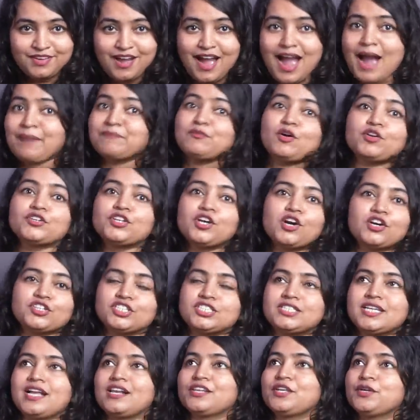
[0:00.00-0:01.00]
I'm not here to
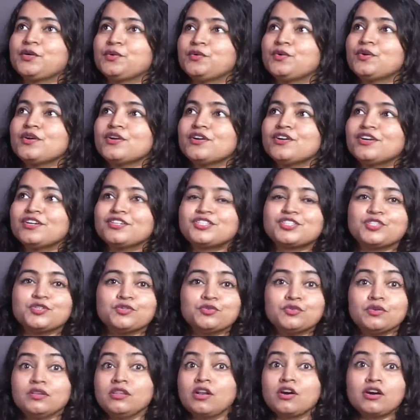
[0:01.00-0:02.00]
tell you
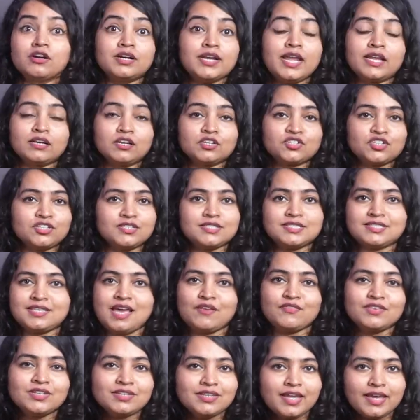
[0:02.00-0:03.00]
to learn English in
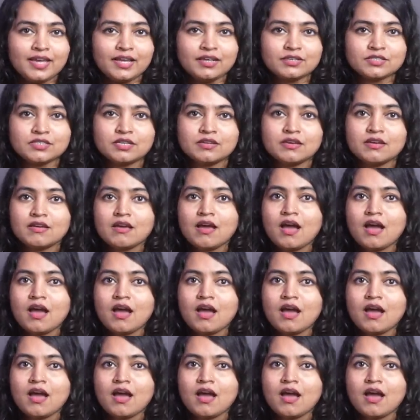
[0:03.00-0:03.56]
seven days.